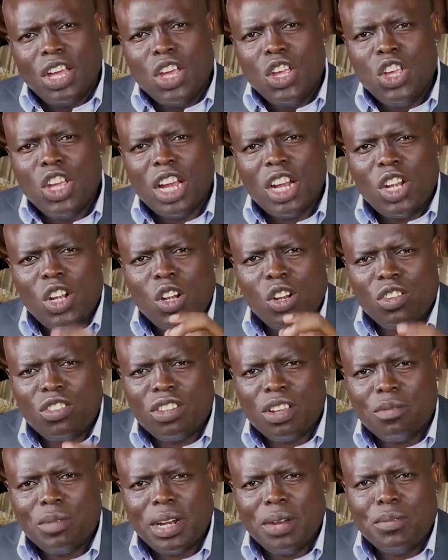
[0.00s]
You're
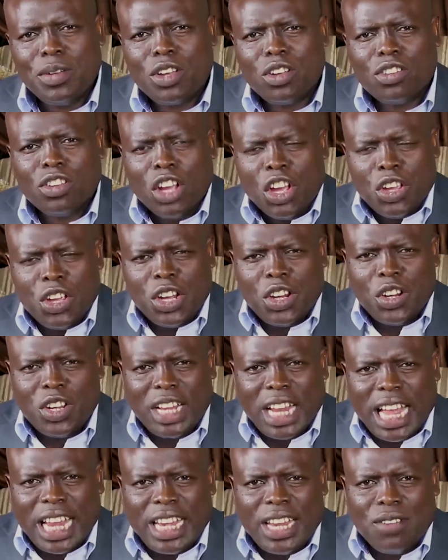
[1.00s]
losing money because you're
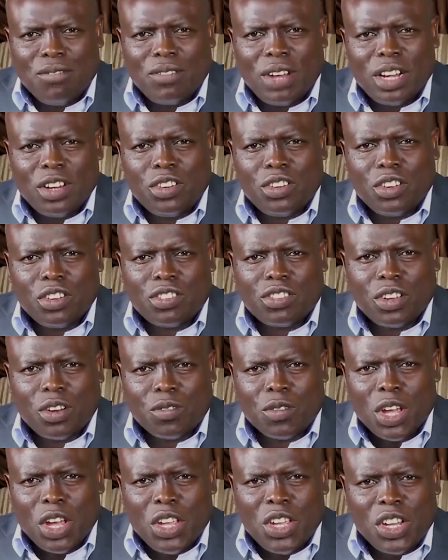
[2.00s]
not adding value to
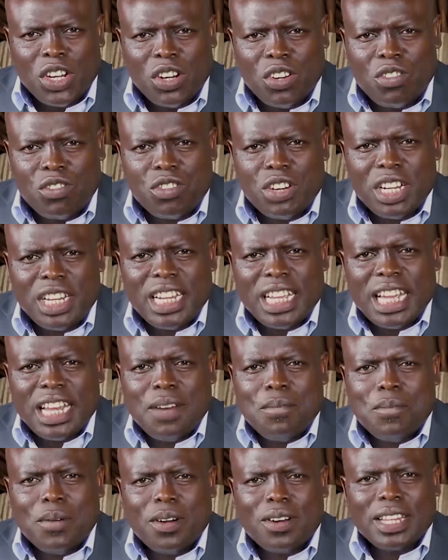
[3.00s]
yourself. You're not reading
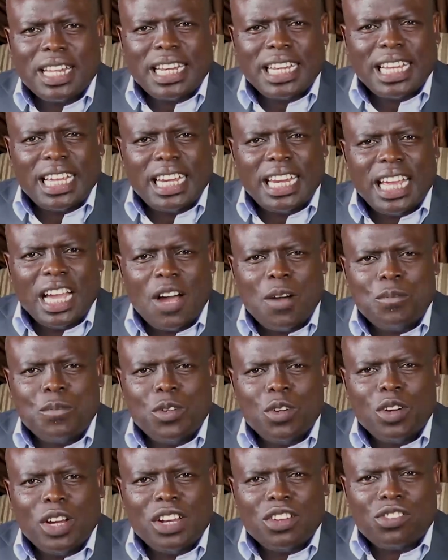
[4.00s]
any book that can help
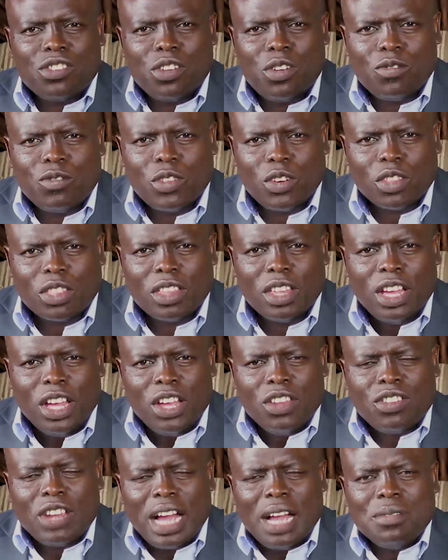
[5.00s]
you and so forth.
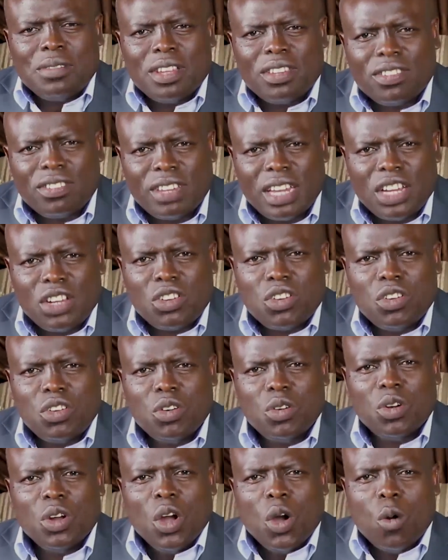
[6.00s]
So I'm just saying to
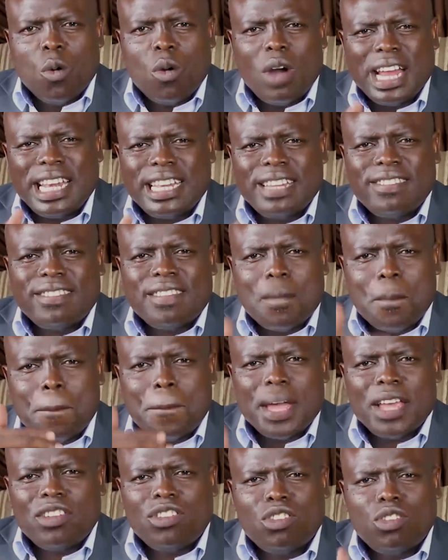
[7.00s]
you, what is the
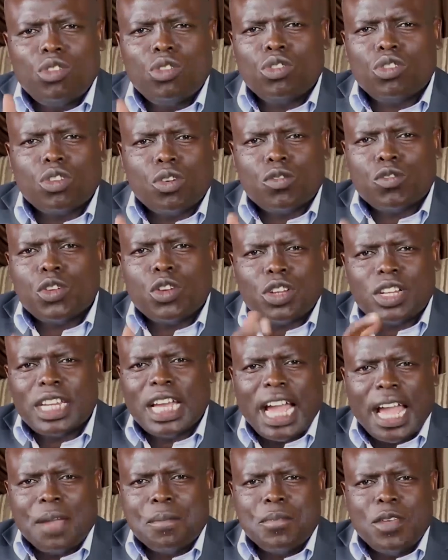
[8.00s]
best use of your
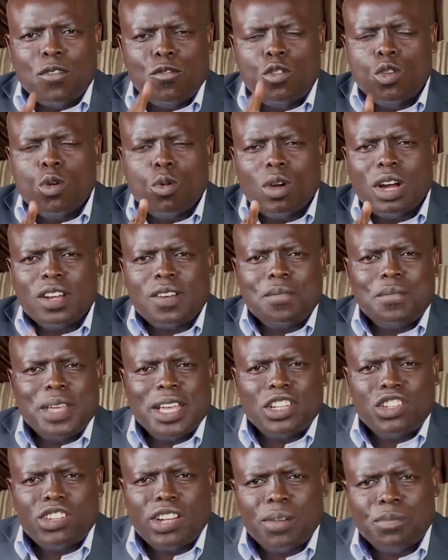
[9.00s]
time? If you want to
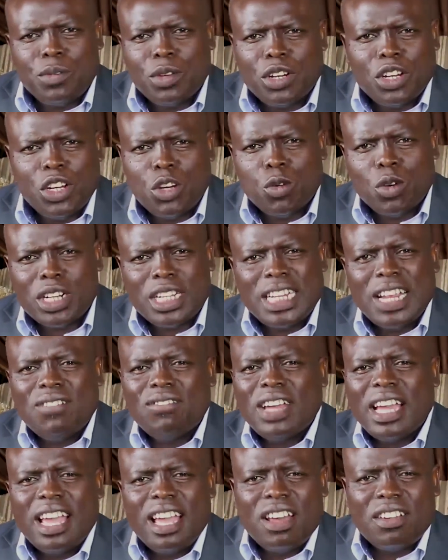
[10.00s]
be a champion in
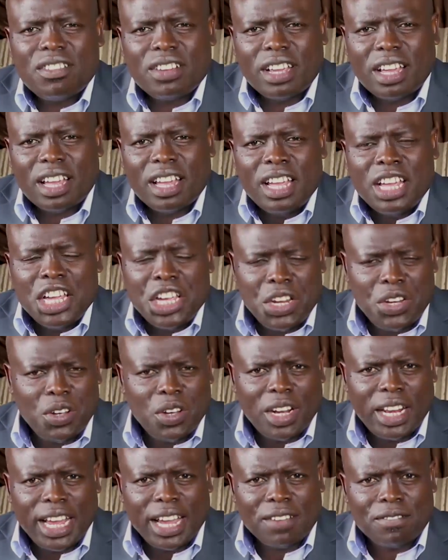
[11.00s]
whatever area in
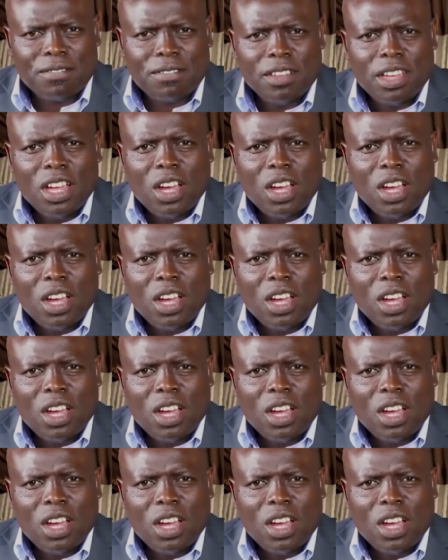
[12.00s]
your life,